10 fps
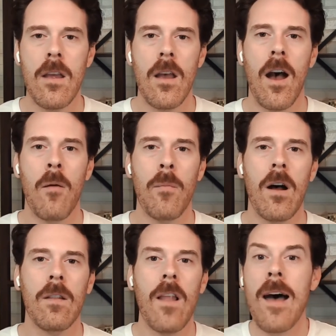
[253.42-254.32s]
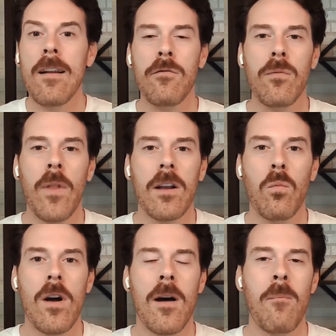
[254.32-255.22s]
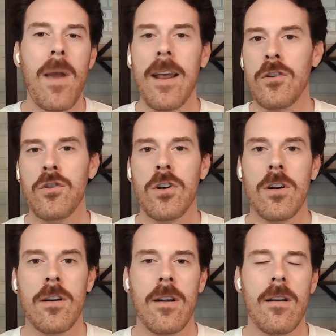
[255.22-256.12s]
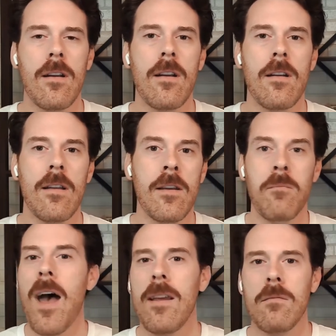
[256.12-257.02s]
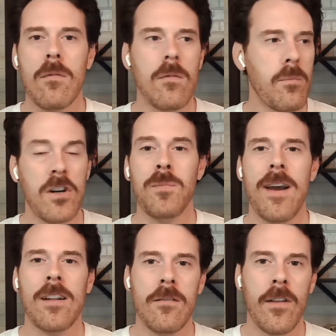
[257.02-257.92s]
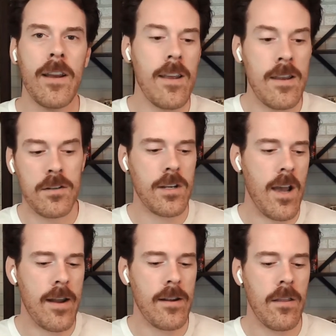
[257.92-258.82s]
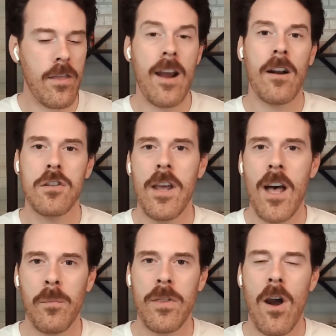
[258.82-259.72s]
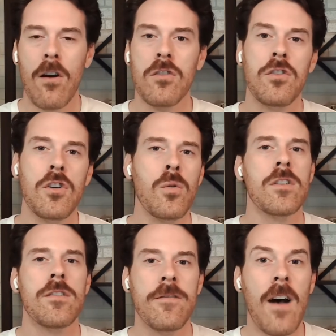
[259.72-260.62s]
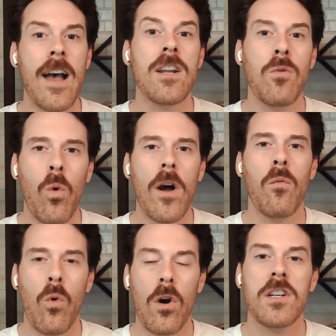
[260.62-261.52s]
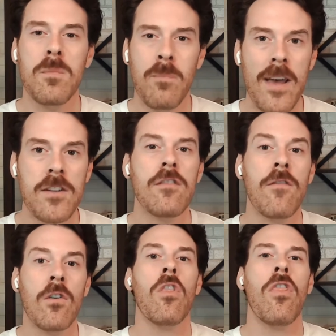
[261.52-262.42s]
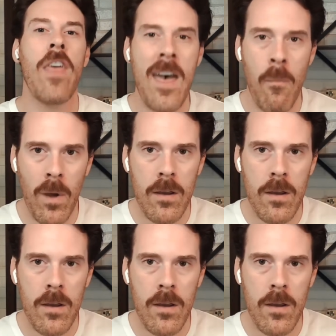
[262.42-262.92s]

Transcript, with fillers: Yeah. Um, a lot of, like, what a manager, in my perspective, like, is kind of there to help the artist do is find what works best for them